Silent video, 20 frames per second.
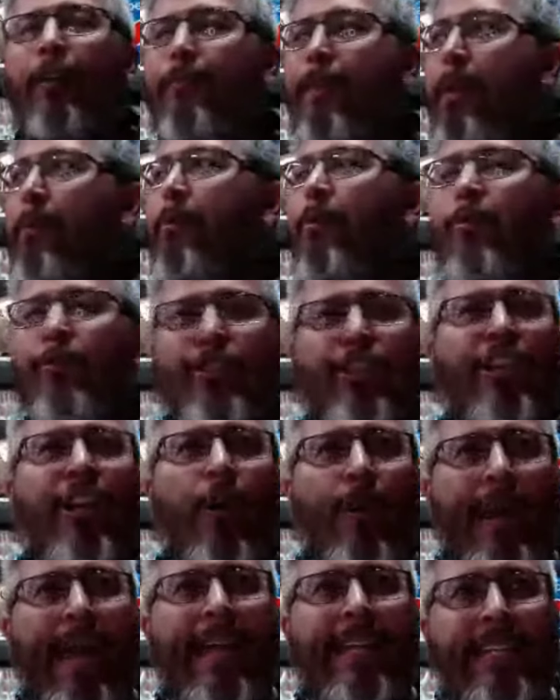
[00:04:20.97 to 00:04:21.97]
Maybe we should
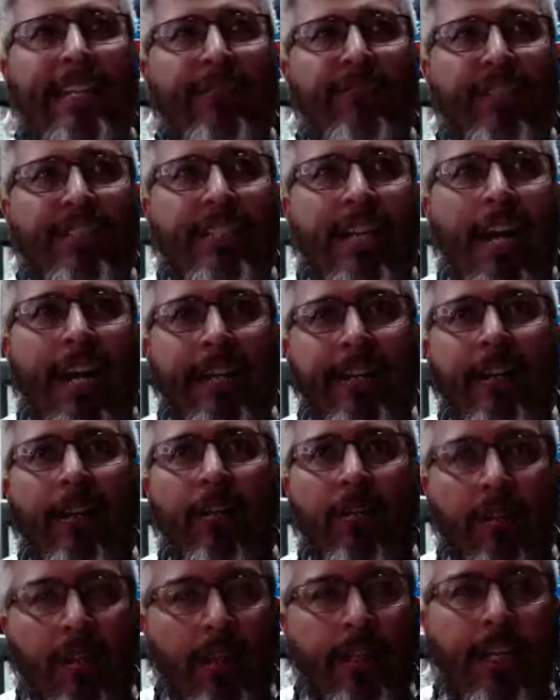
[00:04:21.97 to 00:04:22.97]
go ahead and give this guy
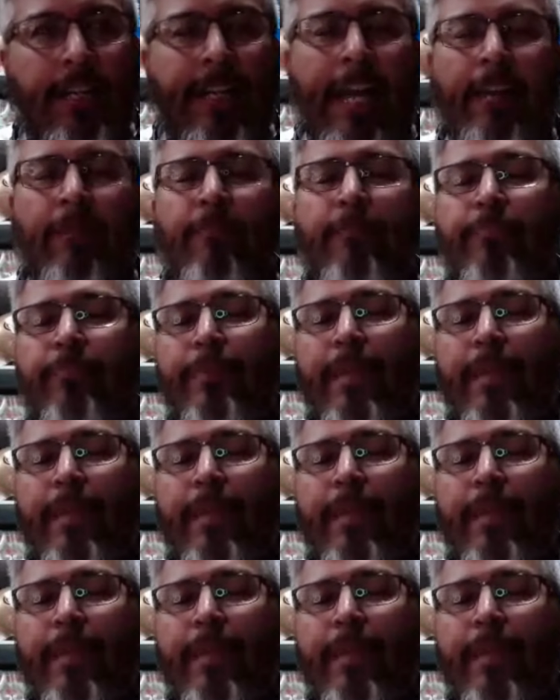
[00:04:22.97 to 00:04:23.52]
another look again.